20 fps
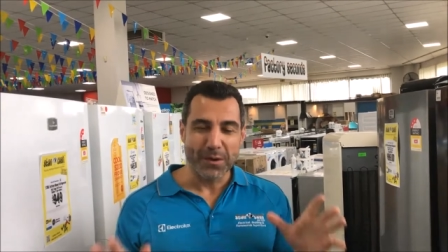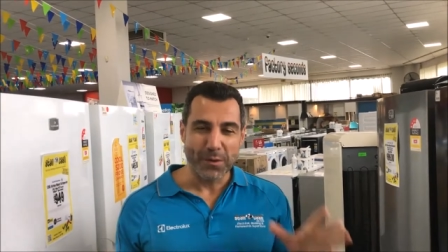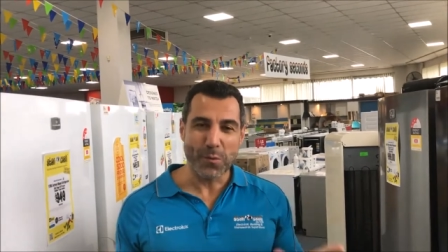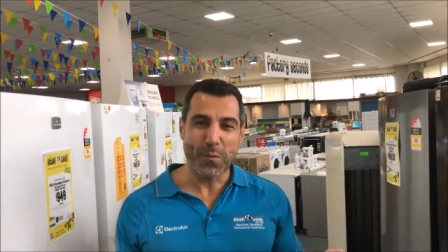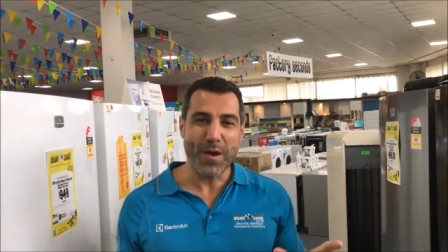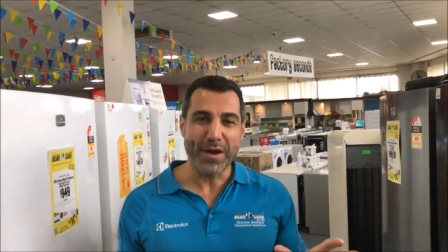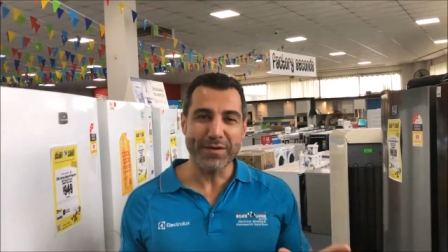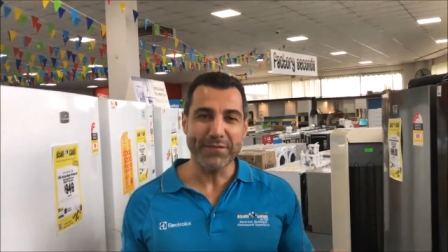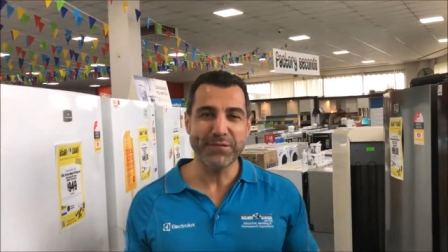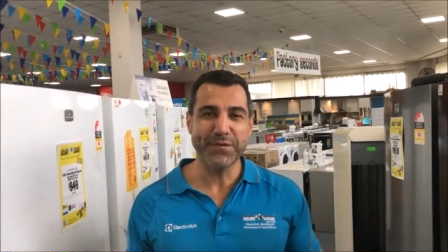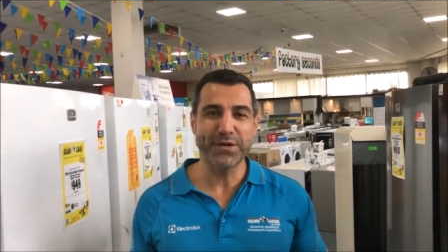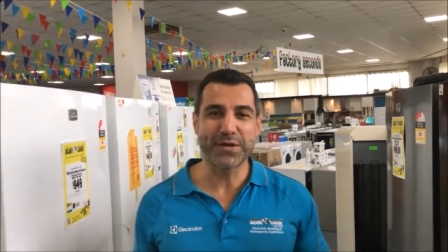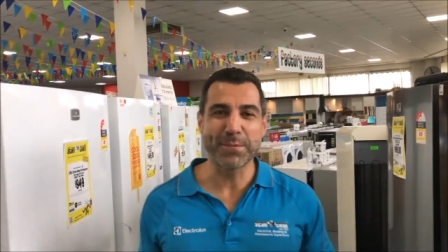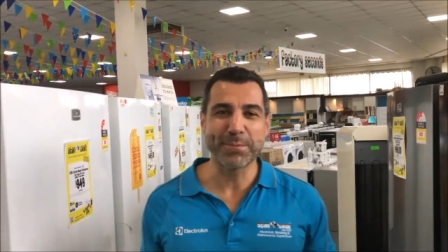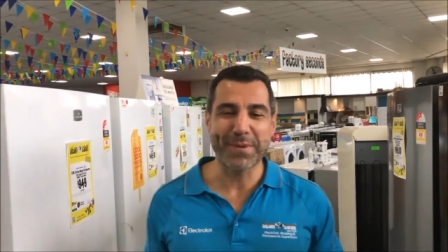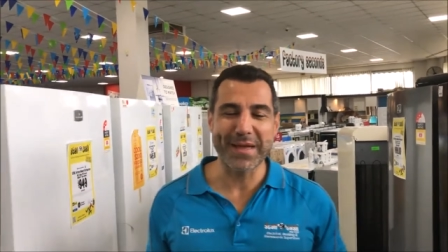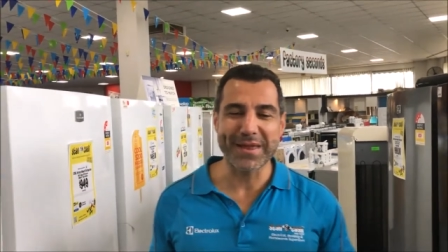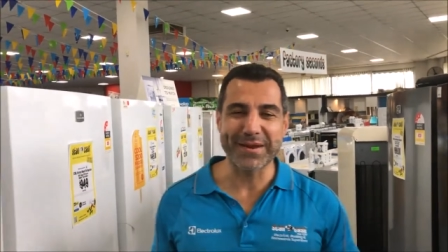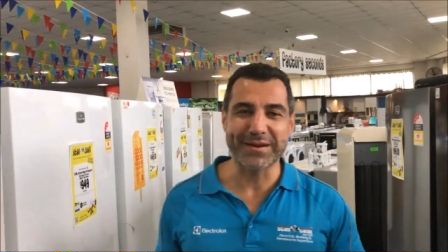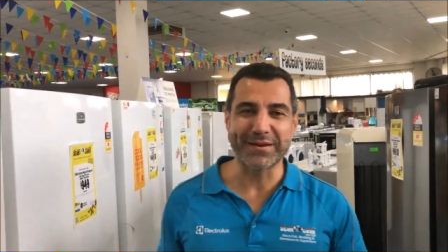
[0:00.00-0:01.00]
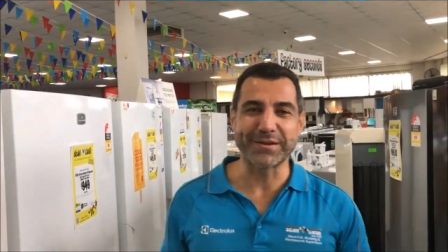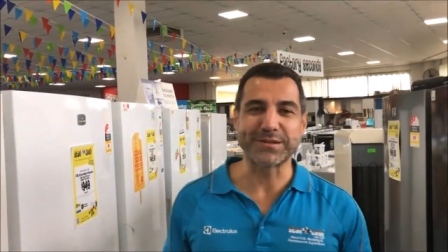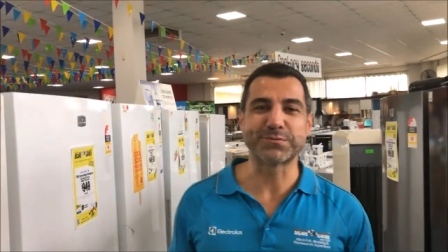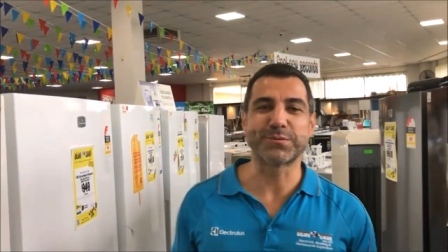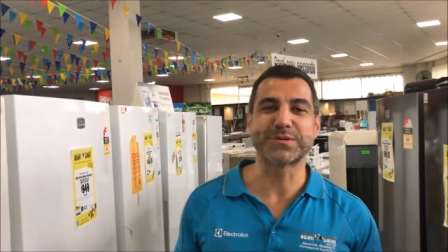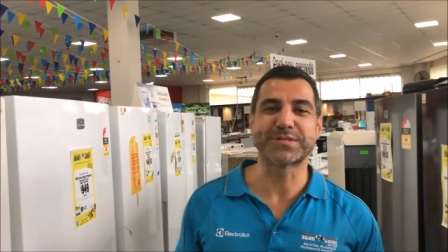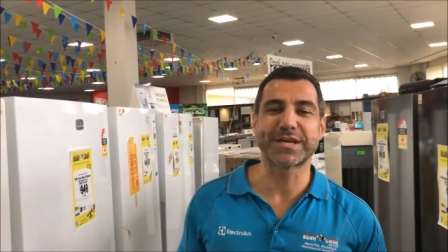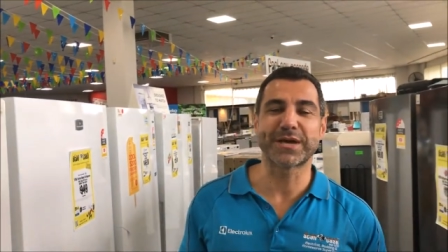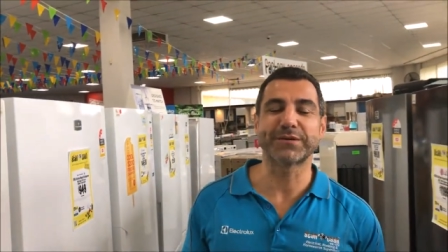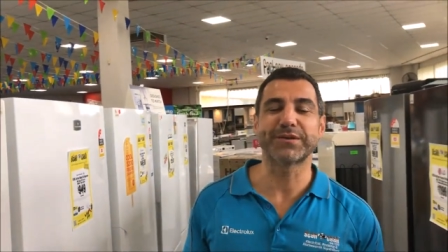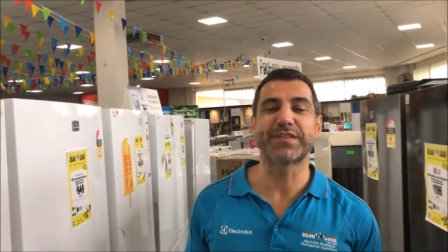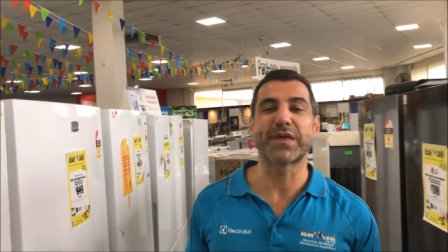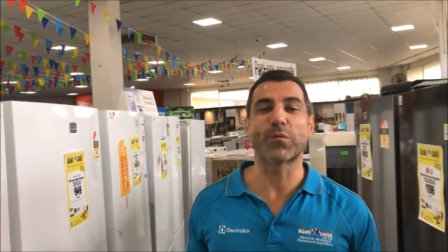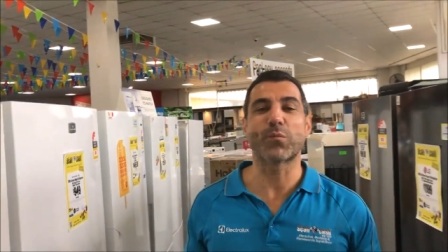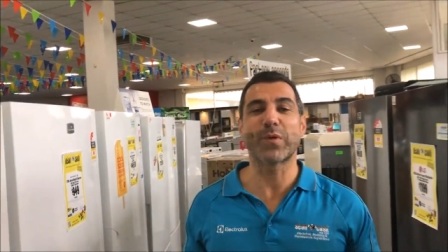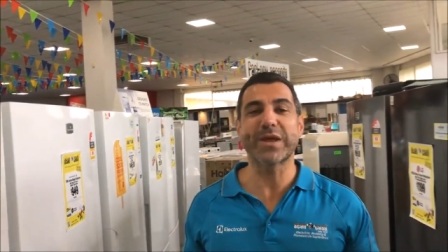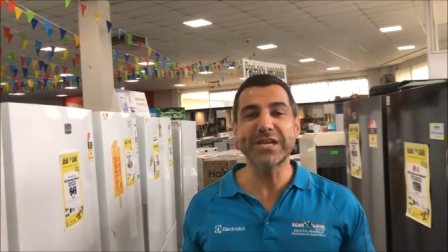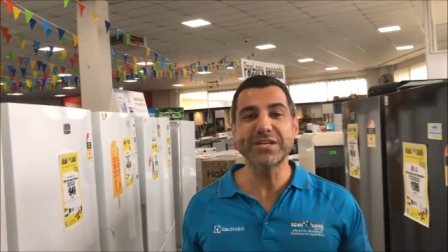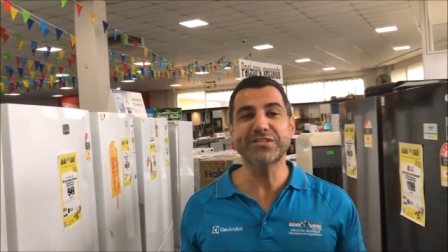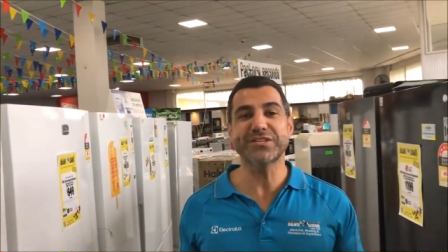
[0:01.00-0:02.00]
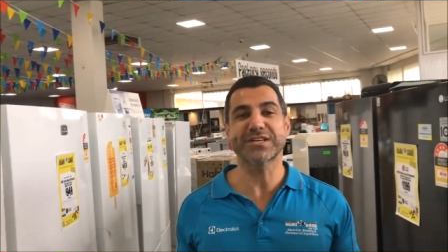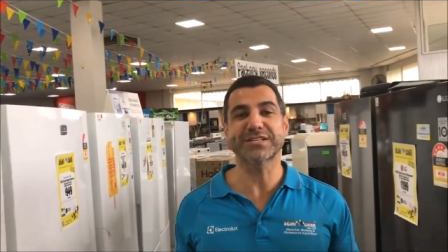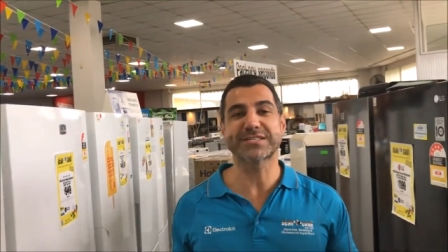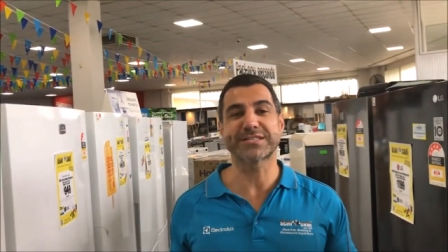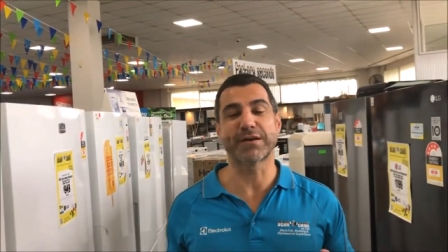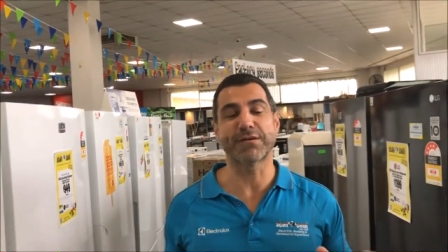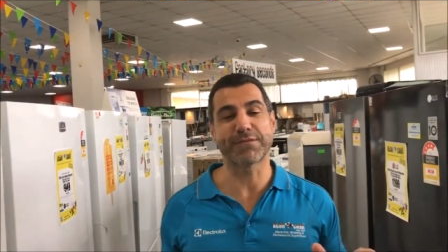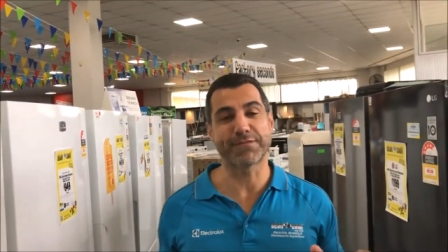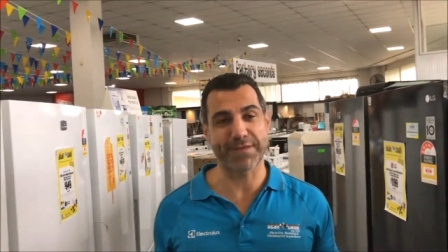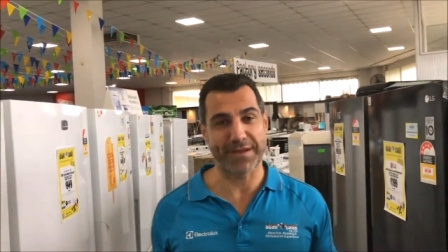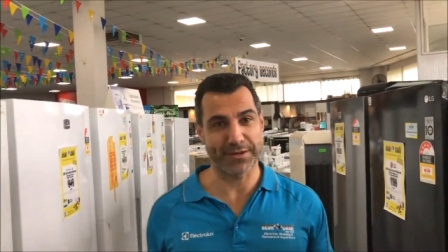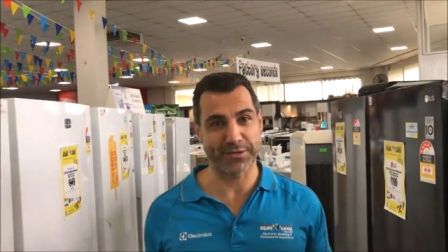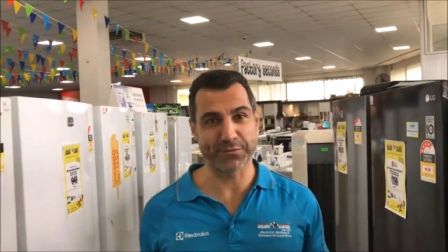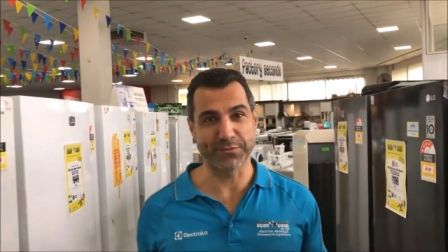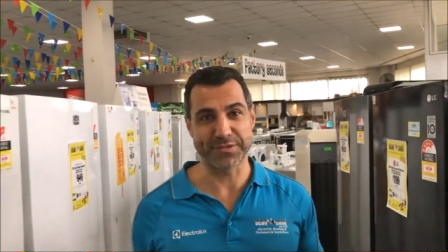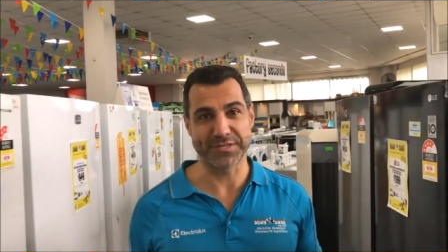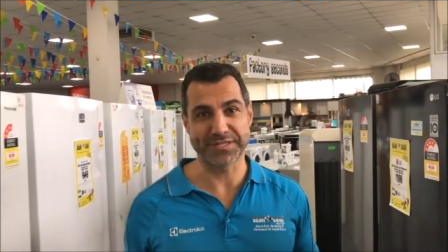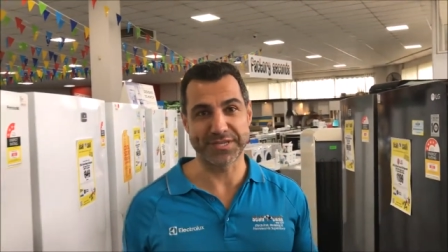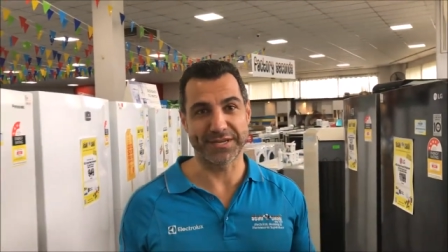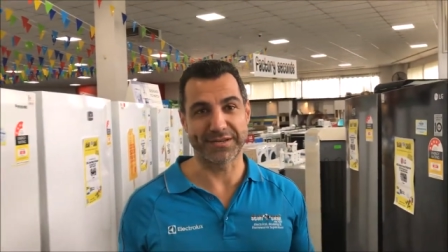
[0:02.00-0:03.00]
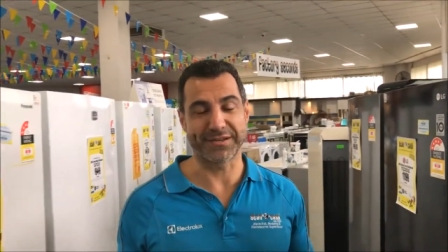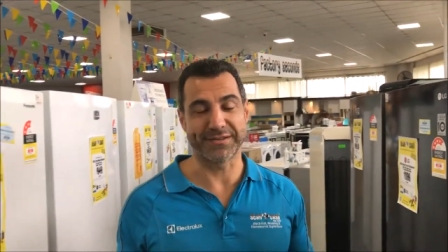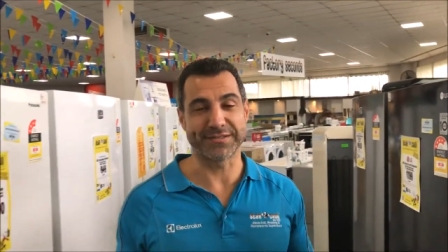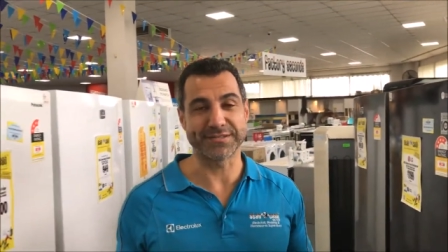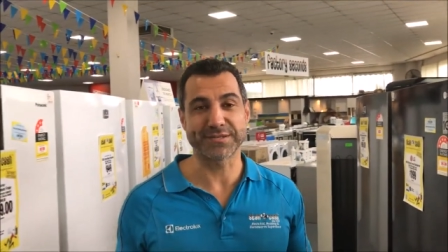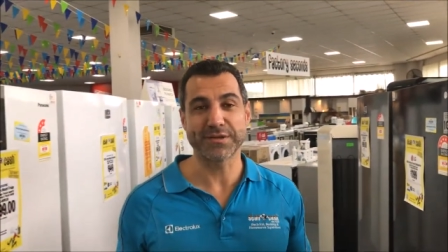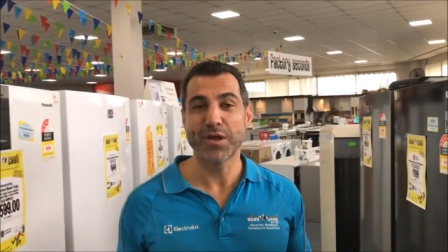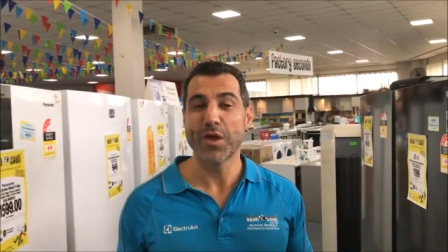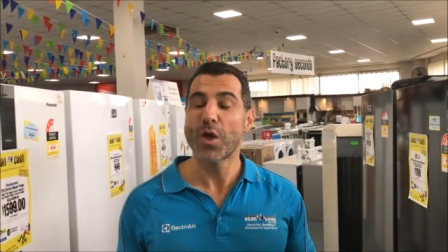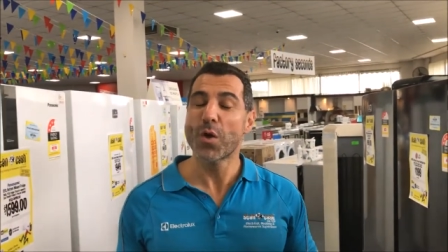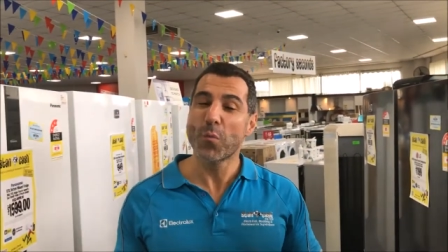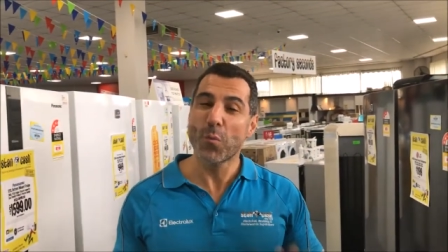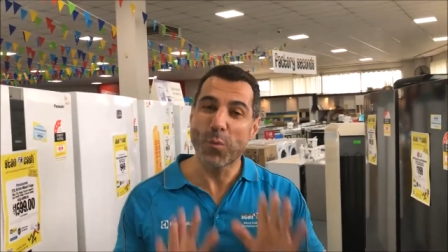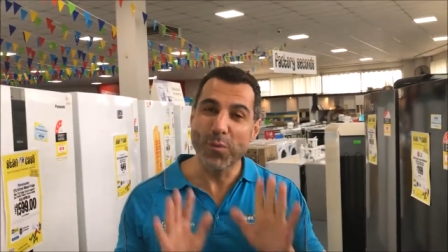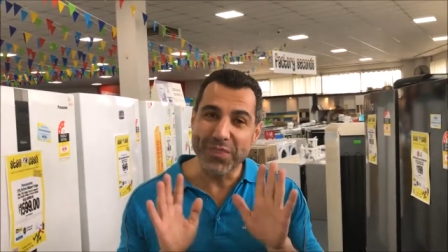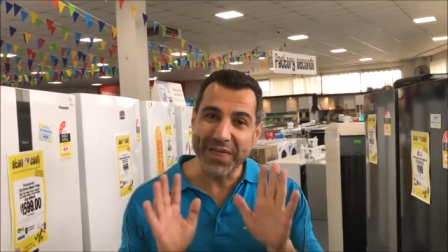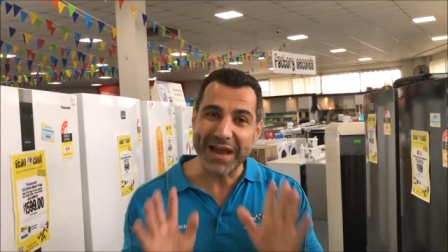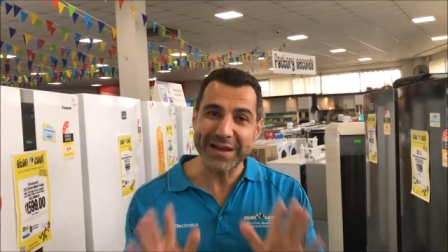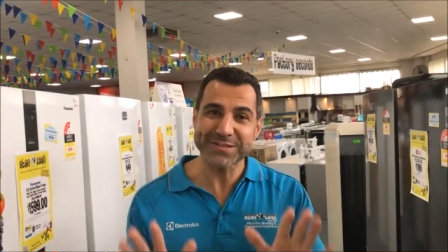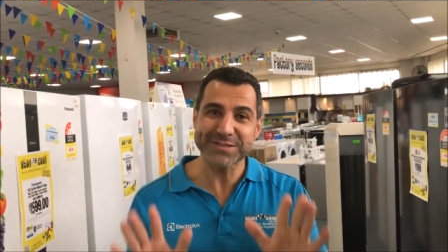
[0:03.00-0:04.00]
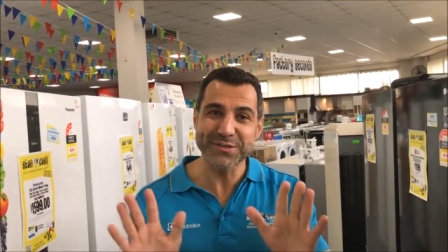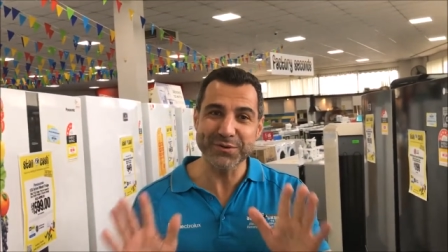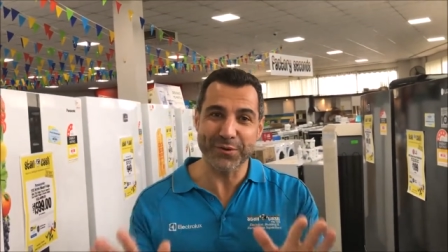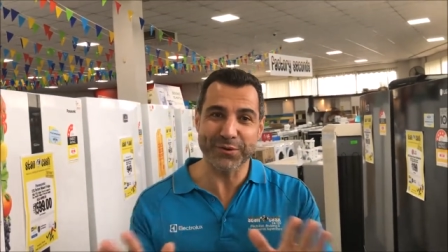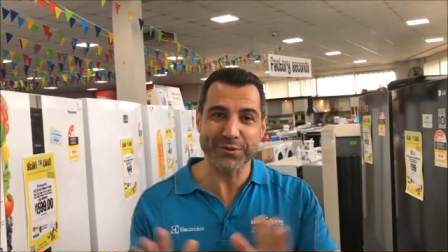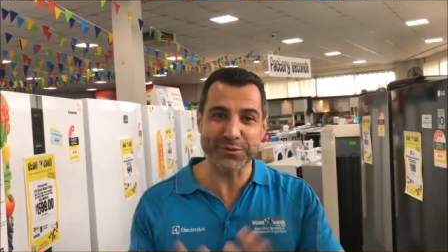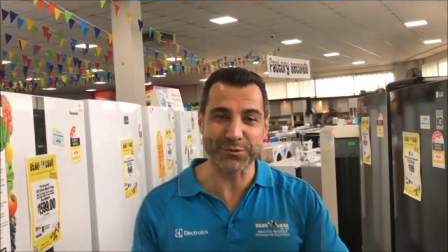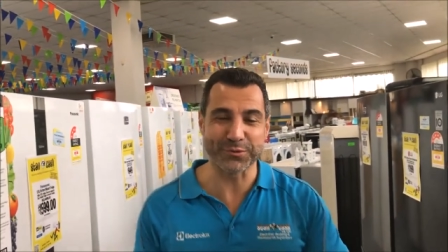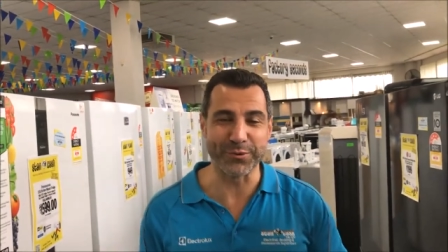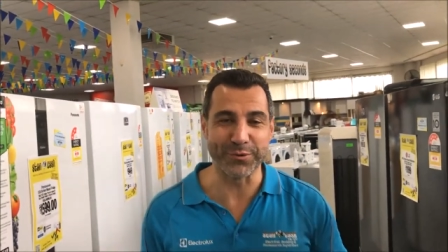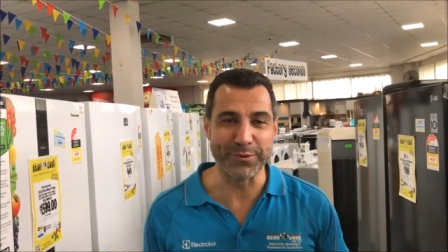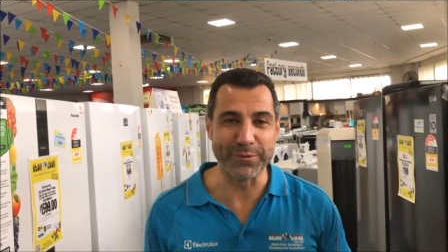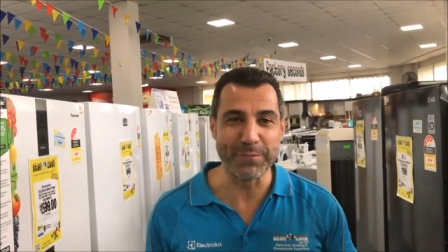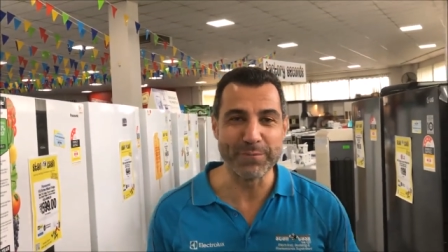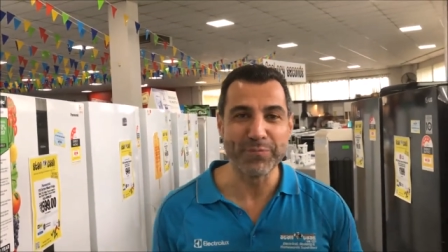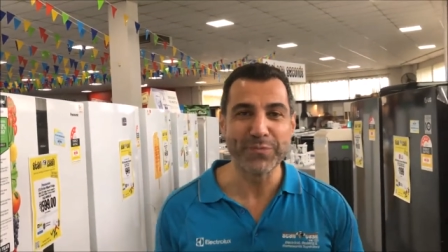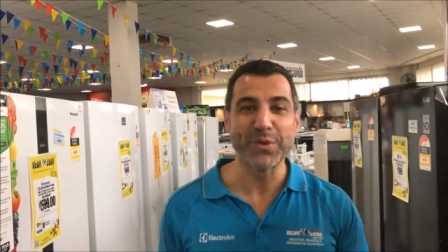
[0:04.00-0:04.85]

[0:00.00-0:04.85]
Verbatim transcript: Quite a few competitors will tell you that we just sell factory seconds. Well, that's not true.